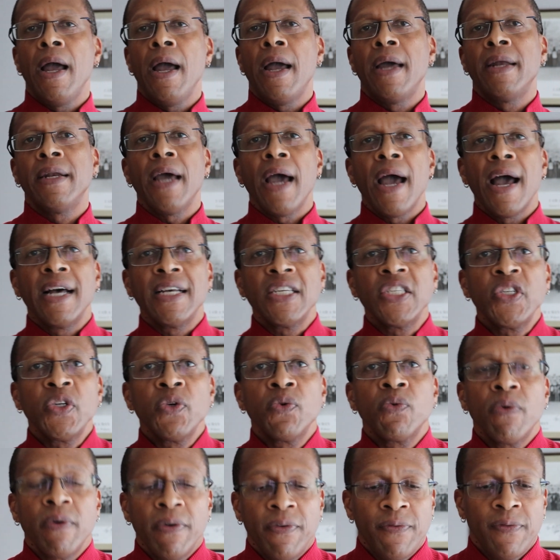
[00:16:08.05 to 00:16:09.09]
And as
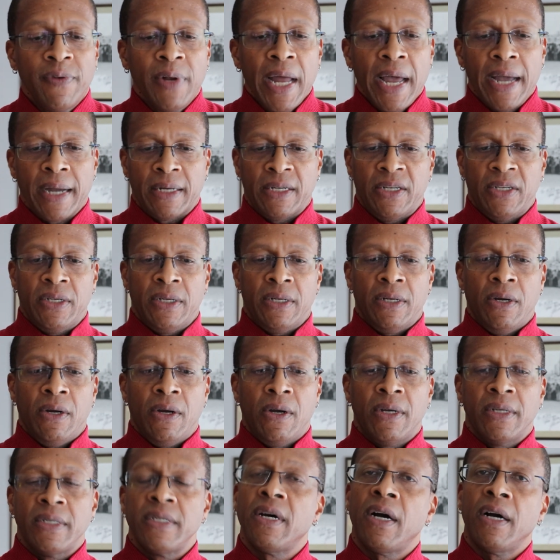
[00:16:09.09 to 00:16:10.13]
you reflect
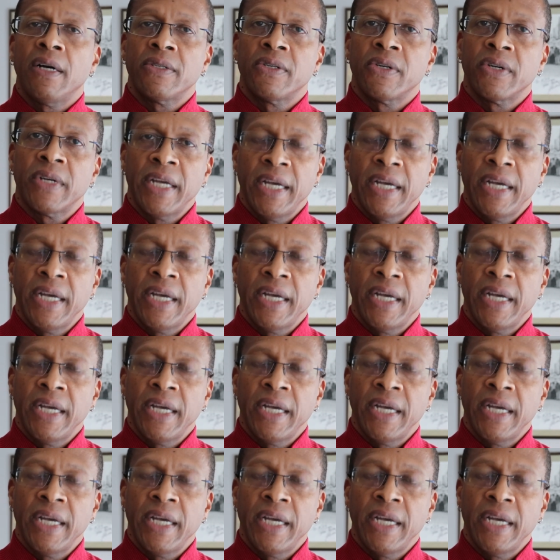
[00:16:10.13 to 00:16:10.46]
on Dr.